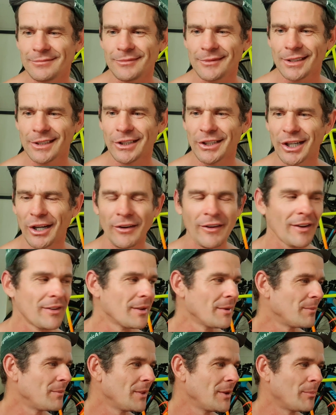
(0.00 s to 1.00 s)
you know,
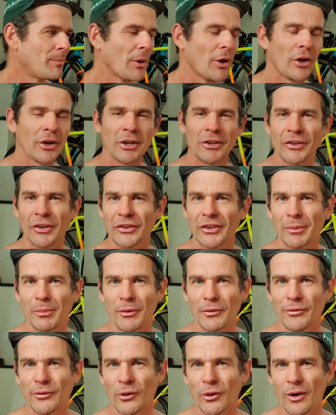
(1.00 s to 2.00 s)
and the burgers, I said
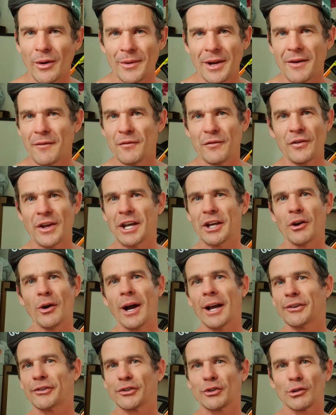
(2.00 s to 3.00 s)
before, I mean, vegan
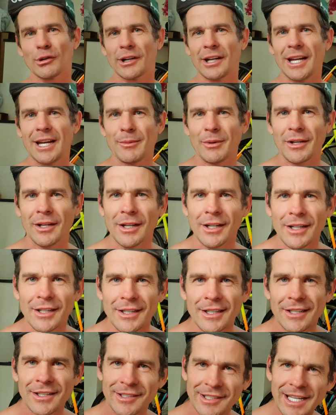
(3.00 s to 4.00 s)
ice cream and
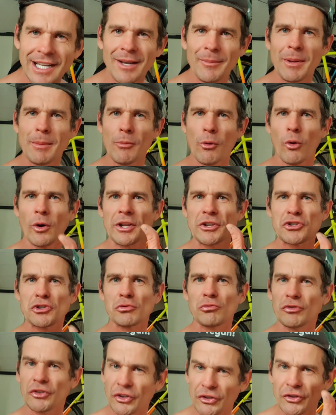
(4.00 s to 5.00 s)
just getting a bit more
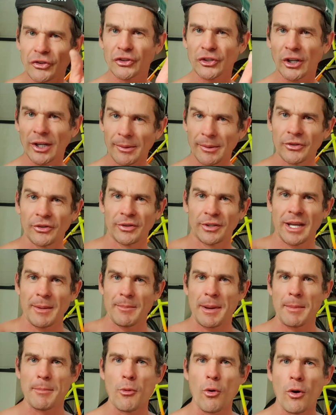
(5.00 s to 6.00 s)
insulin resistance going up, just to get a
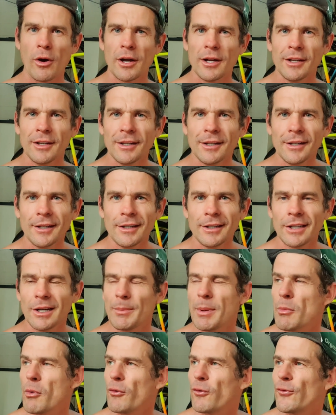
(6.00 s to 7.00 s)
bit more, you know, a
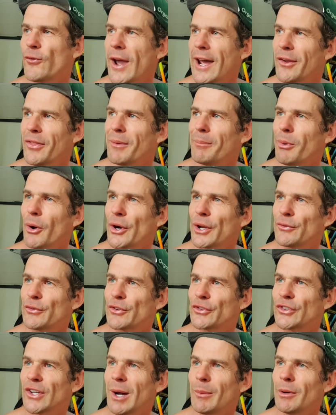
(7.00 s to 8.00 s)
bit more fat on the body for
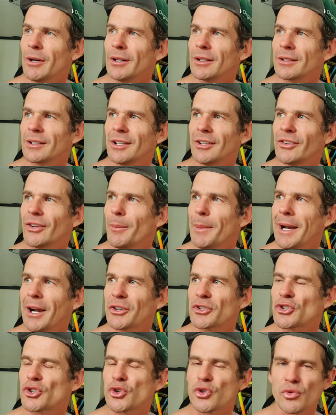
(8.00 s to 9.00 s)
summer. Because, I mean, I
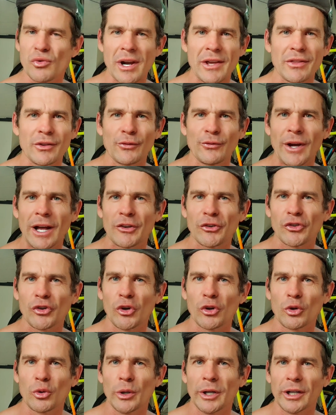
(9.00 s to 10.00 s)
shred the fat
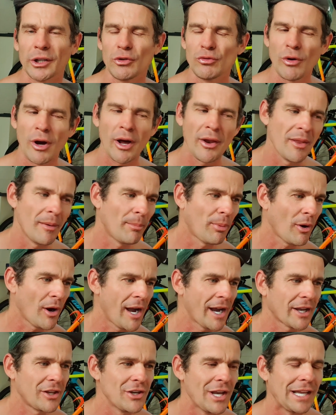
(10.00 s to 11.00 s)
so quick. You riding the
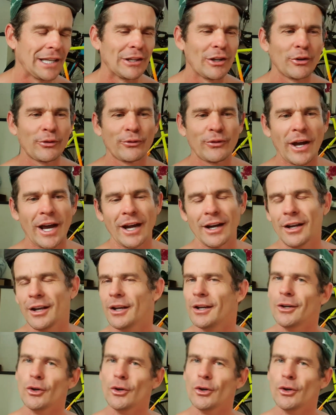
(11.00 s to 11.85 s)
bike and you're eating low fat,